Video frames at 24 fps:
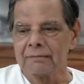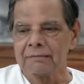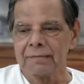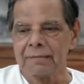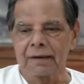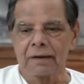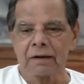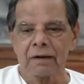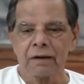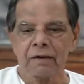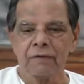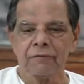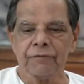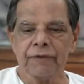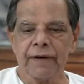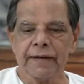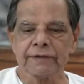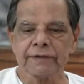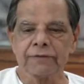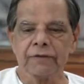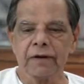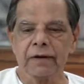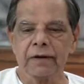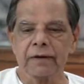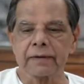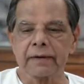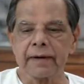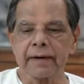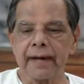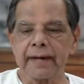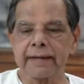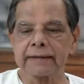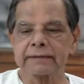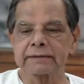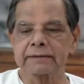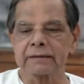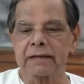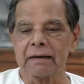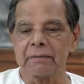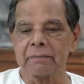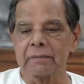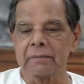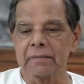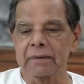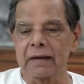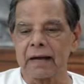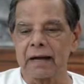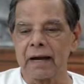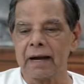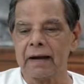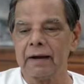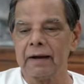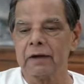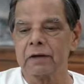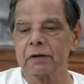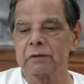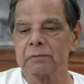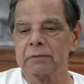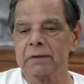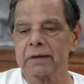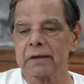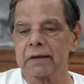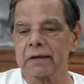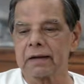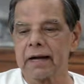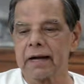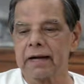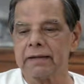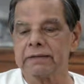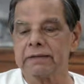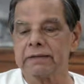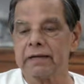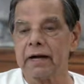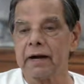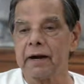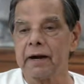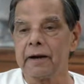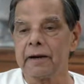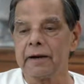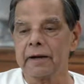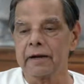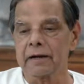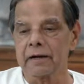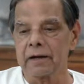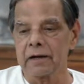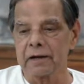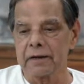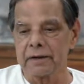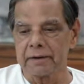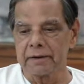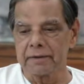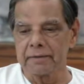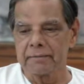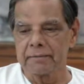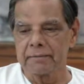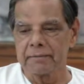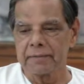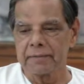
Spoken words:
But which will take some time to be realized integrally,